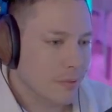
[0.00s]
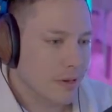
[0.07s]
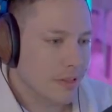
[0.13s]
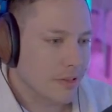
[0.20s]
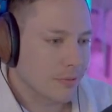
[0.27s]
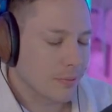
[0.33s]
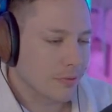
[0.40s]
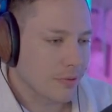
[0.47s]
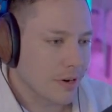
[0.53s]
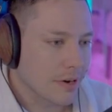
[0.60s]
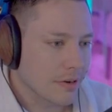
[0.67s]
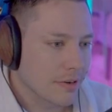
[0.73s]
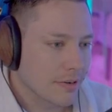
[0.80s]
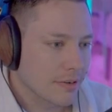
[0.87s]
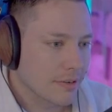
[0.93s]
are these ones right
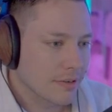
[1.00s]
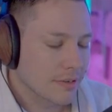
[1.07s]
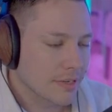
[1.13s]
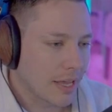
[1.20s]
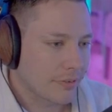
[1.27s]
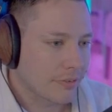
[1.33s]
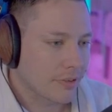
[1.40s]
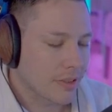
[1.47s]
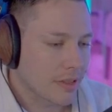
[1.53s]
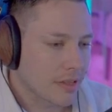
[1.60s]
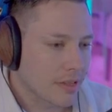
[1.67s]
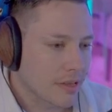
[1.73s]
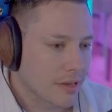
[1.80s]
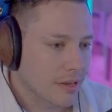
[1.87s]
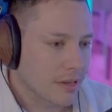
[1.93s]
here? Next to
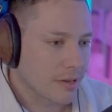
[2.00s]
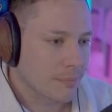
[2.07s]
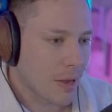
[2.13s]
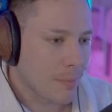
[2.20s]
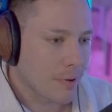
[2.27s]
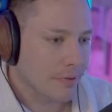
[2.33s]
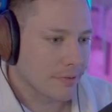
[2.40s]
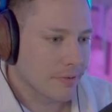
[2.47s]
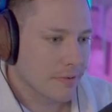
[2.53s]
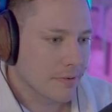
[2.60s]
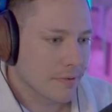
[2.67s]
the uh, bipods.